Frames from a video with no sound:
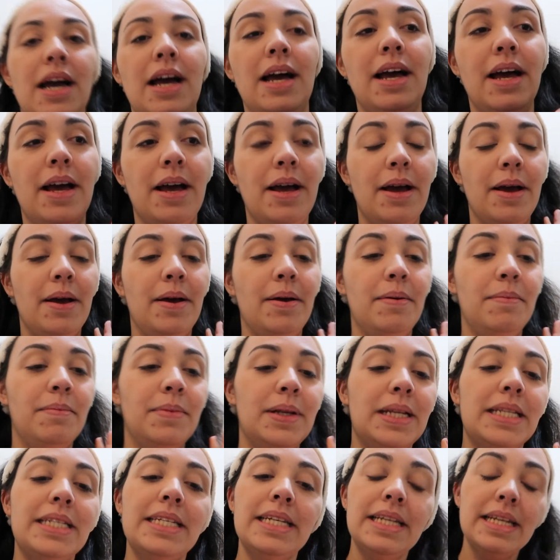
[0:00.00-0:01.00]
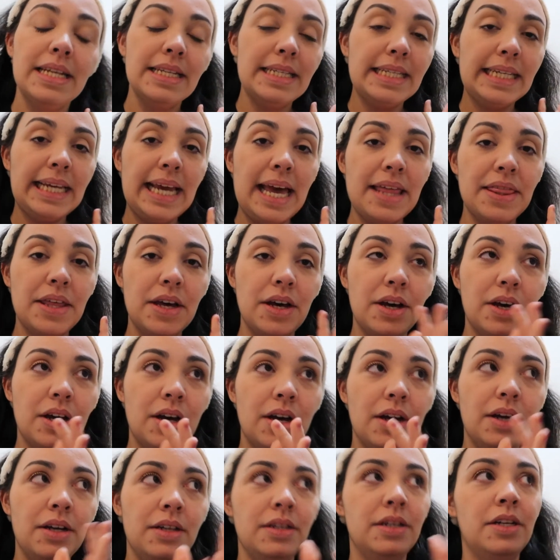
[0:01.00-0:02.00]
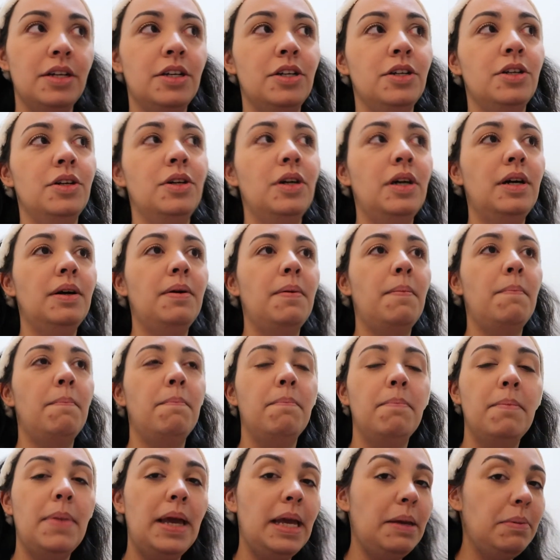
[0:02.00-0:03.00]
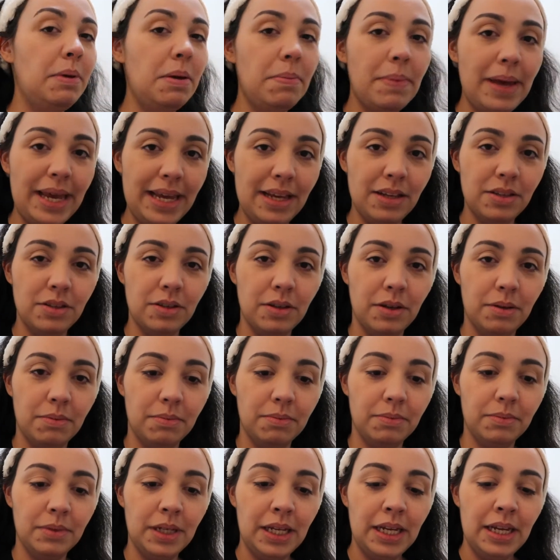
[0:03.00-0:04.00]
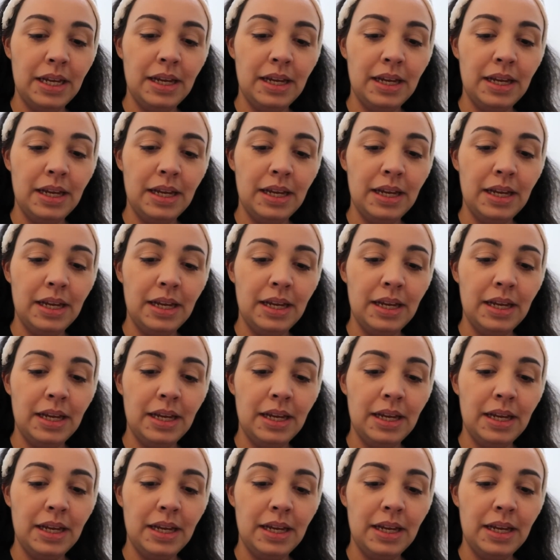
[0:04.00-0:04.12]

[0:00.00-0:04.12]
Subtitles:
dinner together. Maybe bake some